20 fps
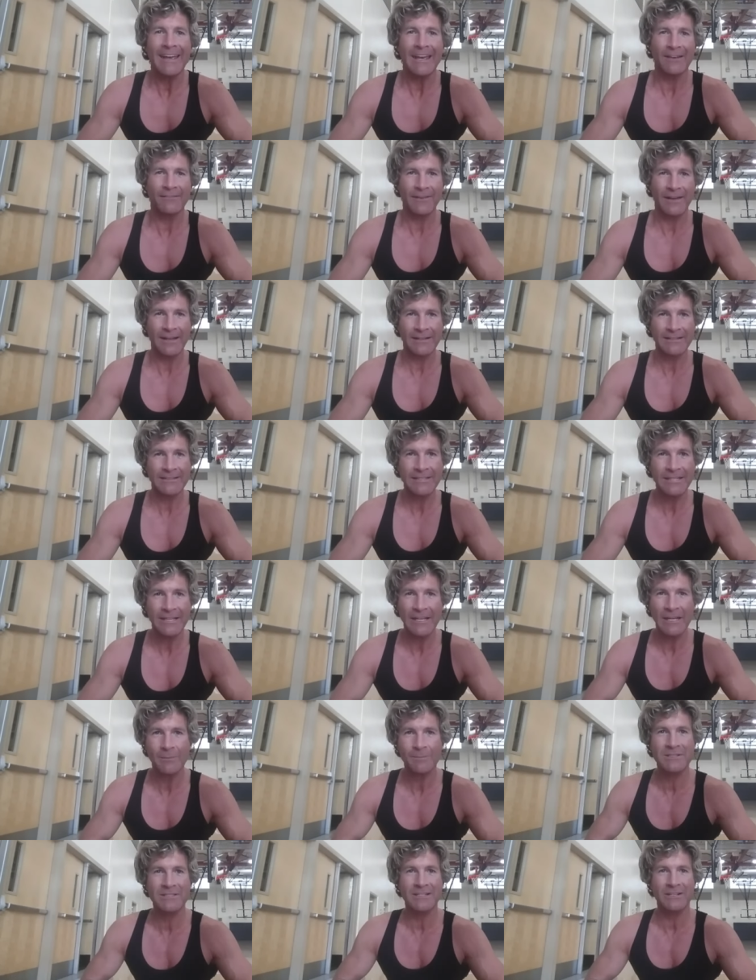advanced
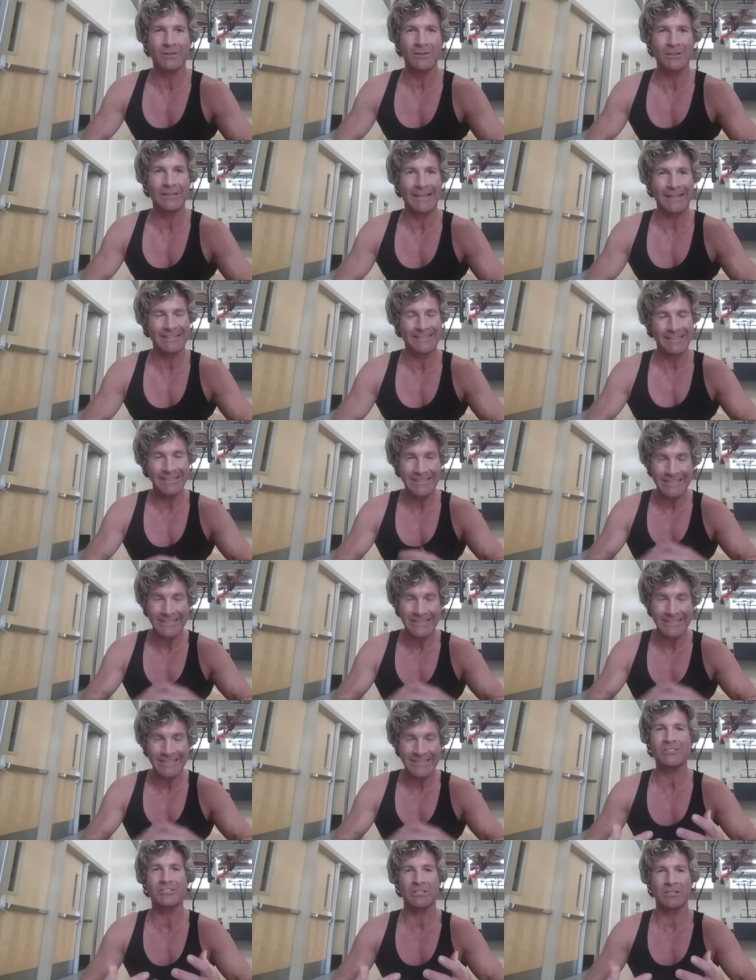tips or like
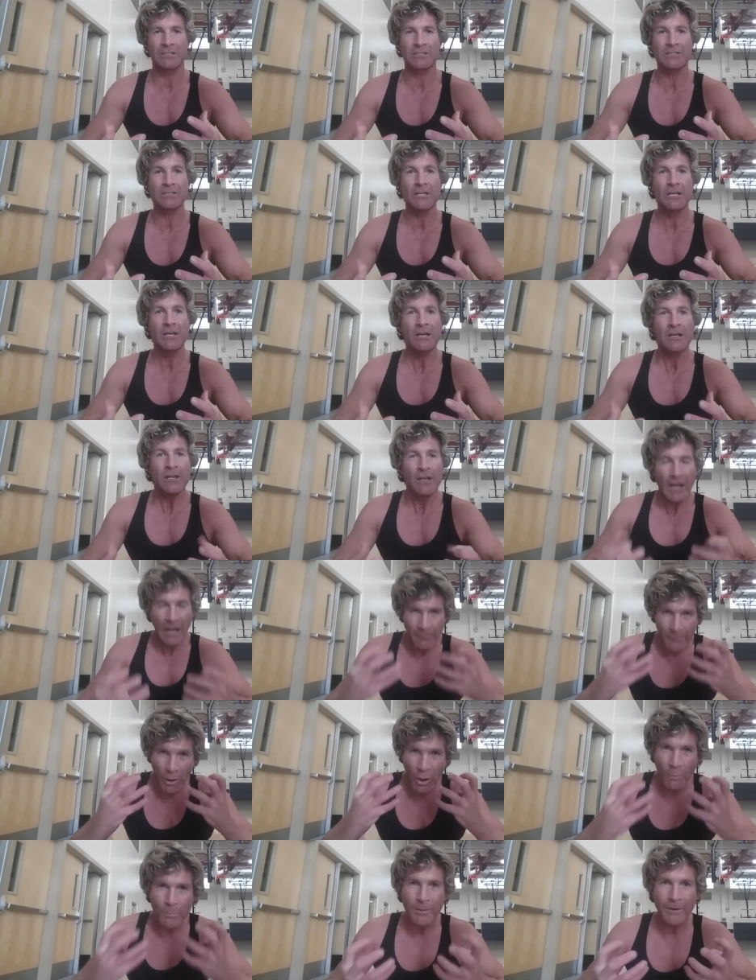suggestions,
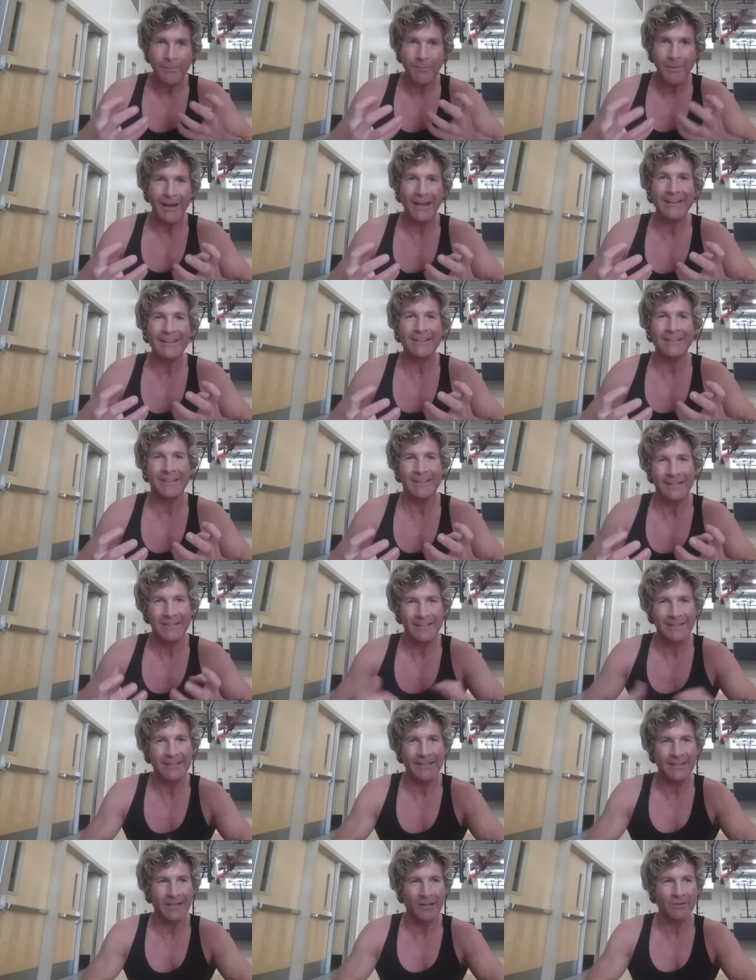I'm open minded,
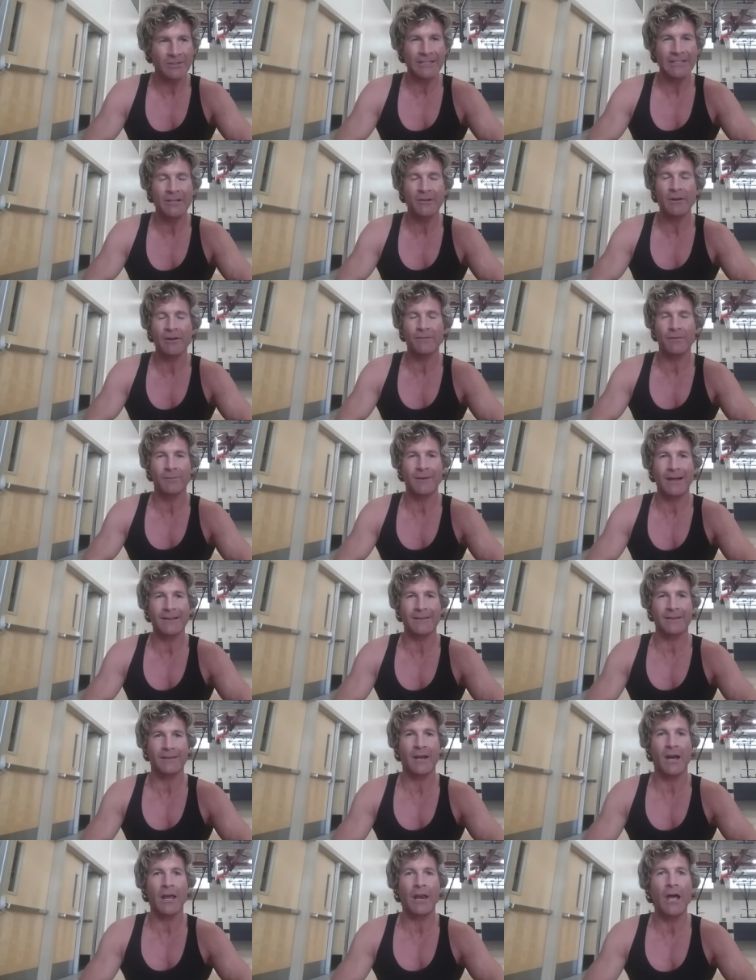you know, to hearing from guys
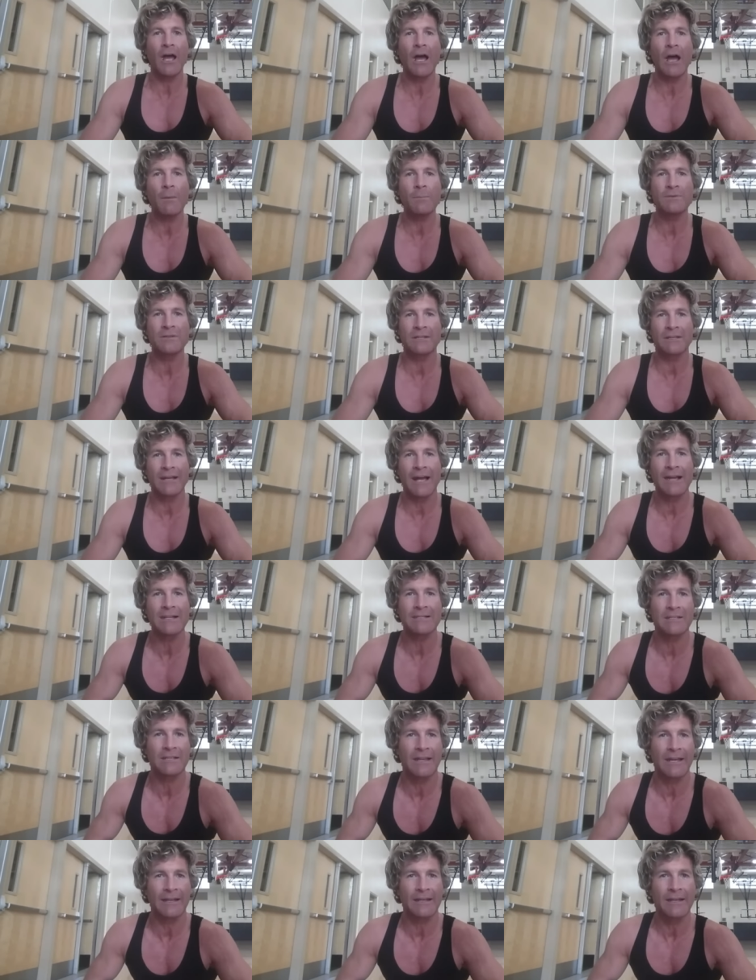that got hops and guys
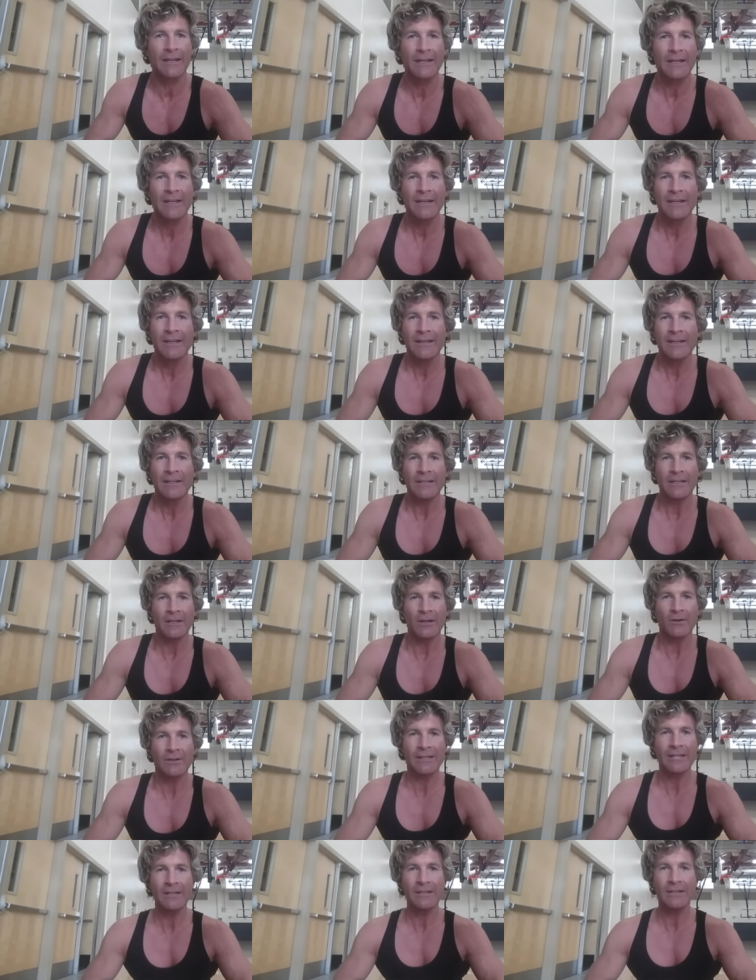that like, you
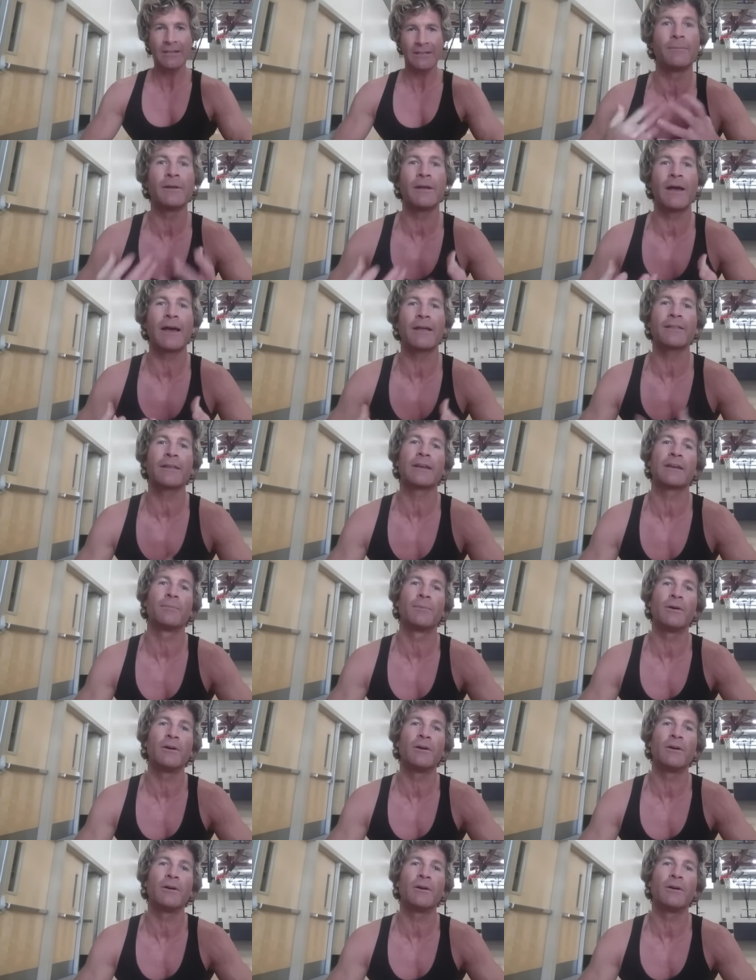know, kill it, athletic